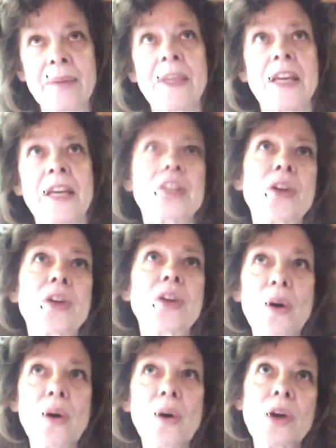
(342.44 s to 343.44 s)
So
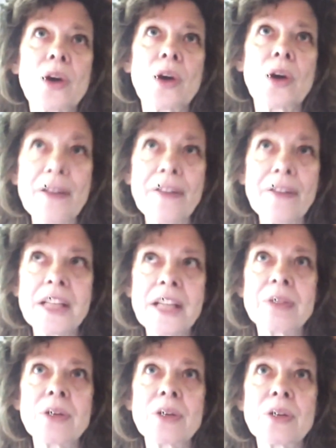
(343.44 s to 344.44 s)

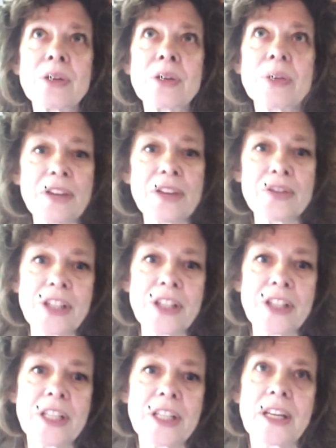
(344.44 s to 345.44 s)
oftentimes core transformation
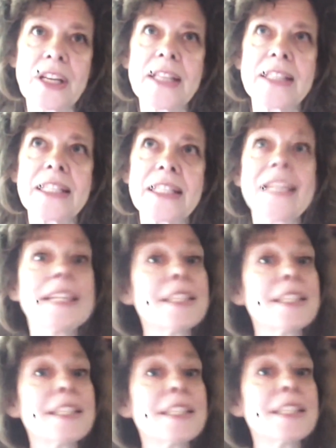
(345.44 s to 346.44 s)
is the
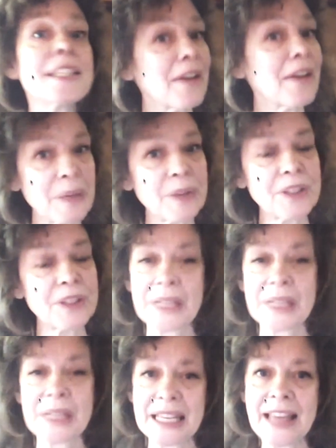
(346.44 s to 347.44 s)
easier way for people to
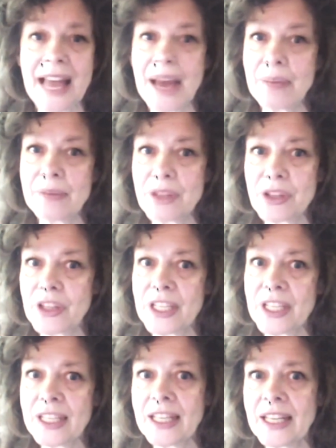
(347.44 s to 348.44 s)
begin that
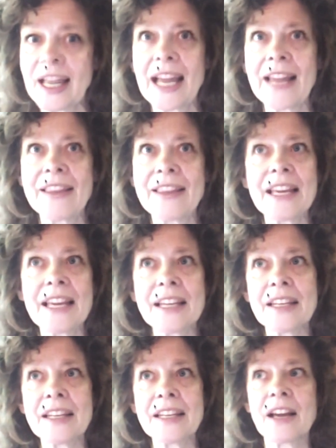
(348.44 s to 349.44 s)
journey. And
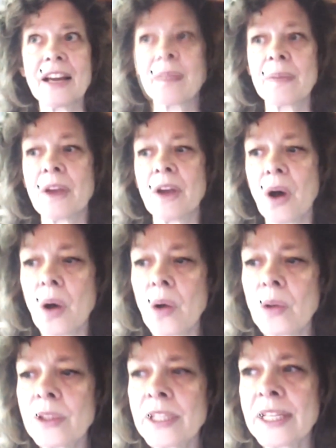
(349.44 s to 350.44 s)
then
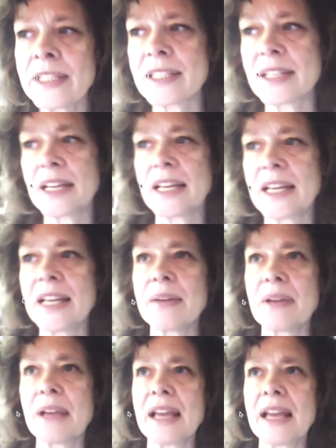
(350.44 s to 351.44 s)
wholeness, it
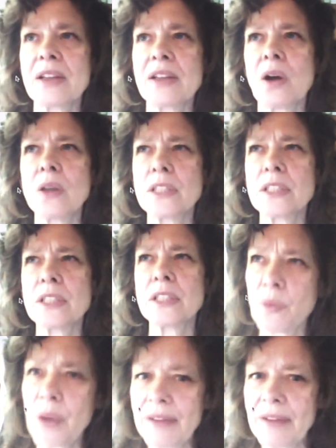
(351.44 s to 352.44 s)
is a whole
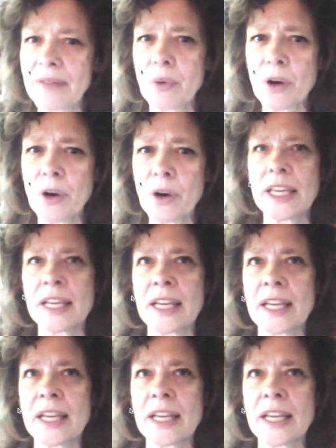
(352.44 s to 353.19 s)
different way of working,